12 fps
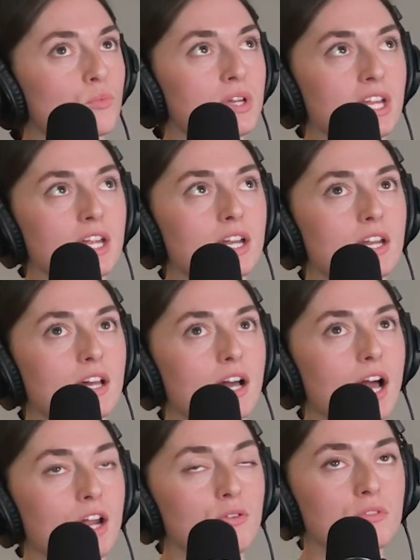I
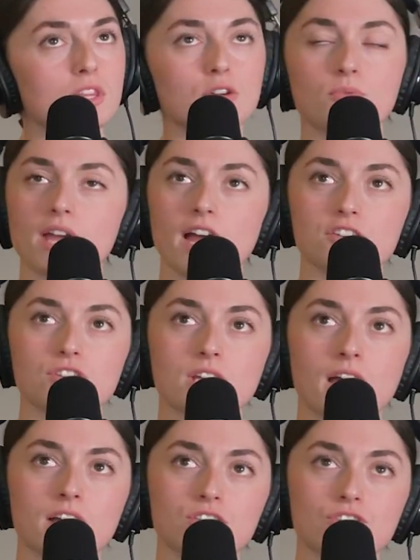don't think we actually
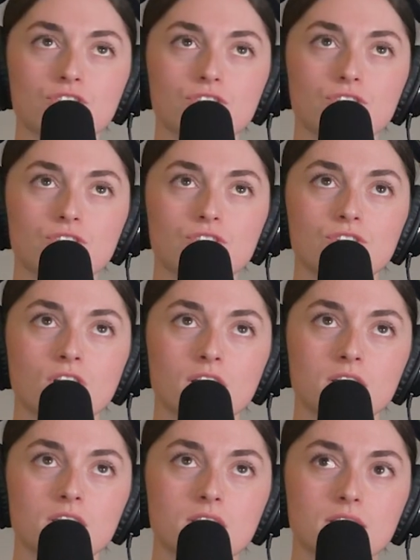got shut
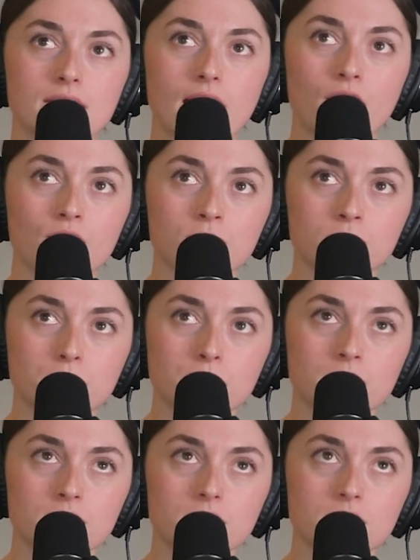down
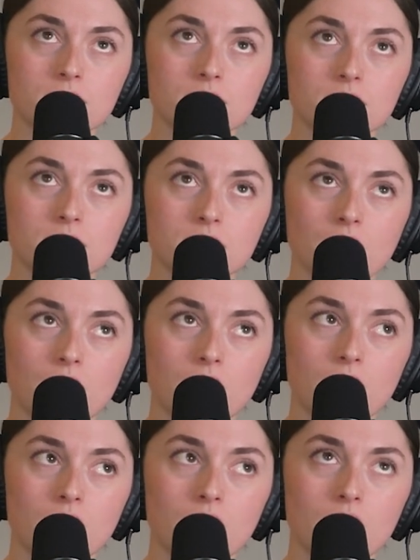per
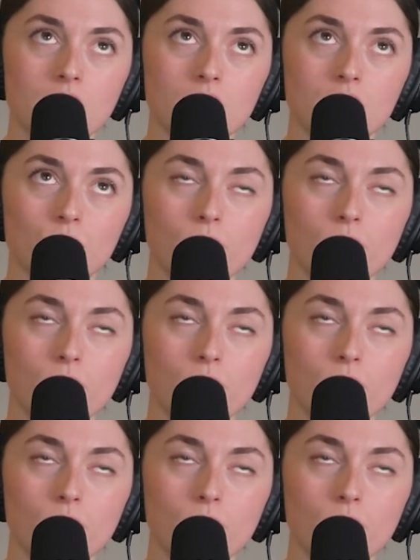se.